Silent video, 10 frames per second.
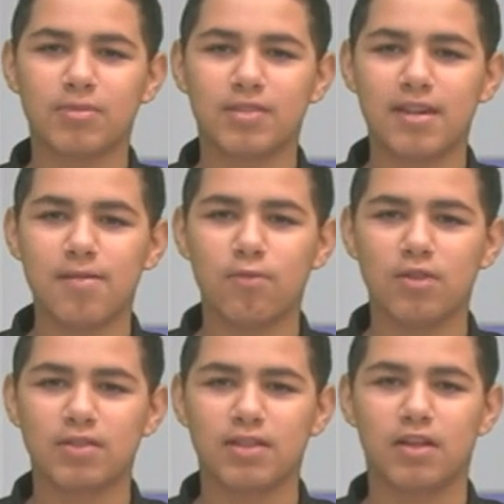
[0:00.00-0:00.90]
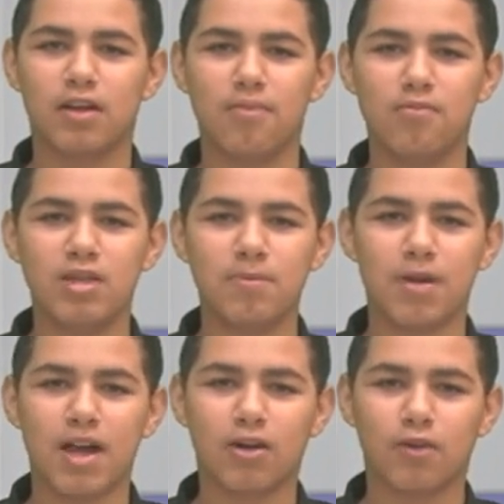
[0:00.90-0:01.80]
Sam Wilson, a meat
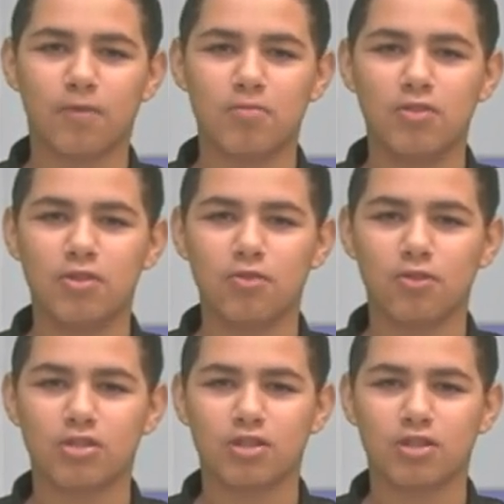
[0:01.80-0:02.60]
packer from New York,